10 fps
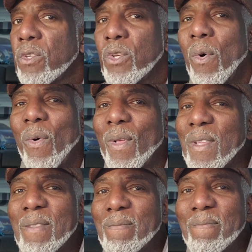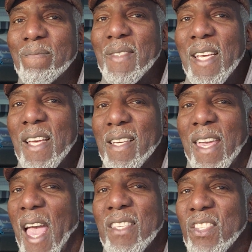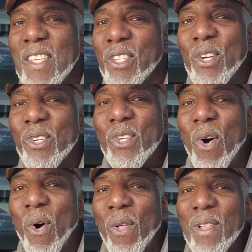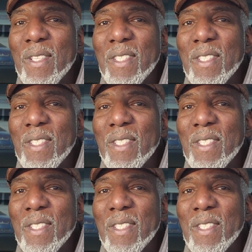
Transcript: soul, can't steal your soul.